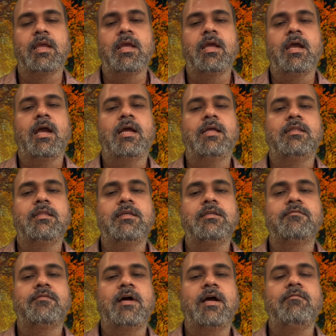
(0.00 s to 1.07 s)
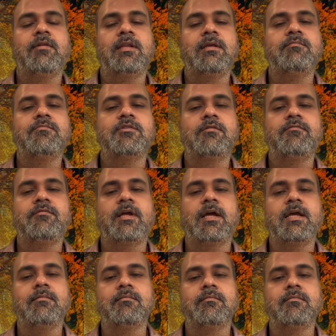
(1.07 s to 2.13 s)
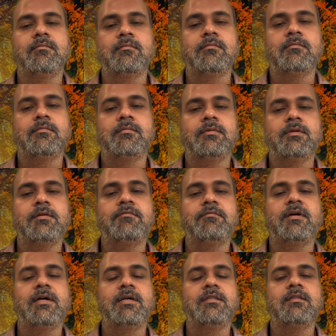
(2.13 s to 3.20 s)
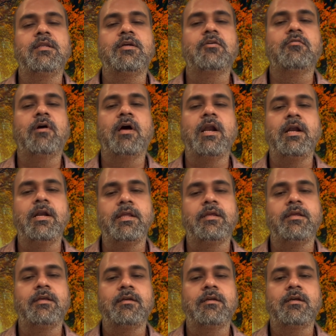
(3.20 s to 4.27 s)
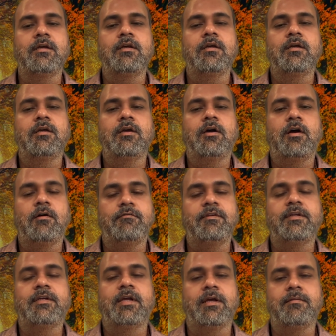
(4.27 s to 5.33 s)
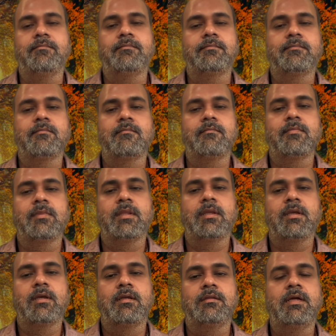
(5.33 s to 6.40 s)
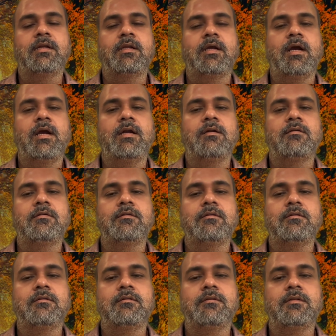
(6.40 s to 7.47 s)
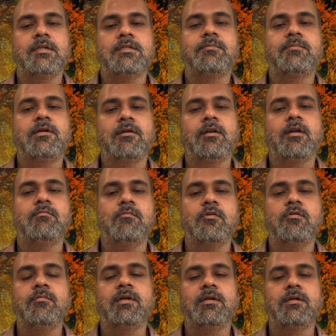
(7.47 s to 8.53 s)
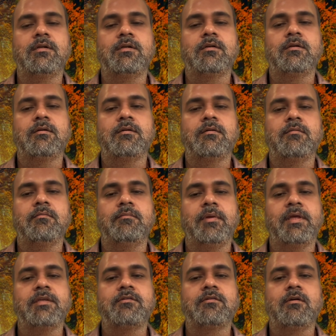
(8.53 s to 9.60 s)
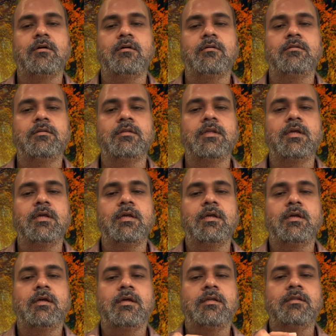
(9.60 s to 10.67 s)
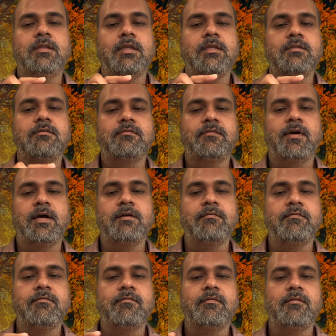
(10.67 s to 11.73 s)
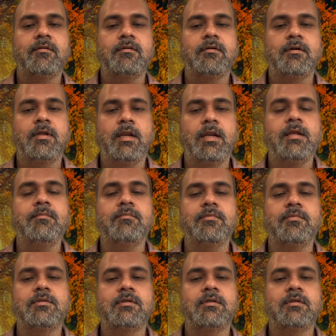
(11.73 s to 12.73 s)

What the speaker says: and these five limbs of time define the quality of the time. That at this particular moment, based on these five limbs,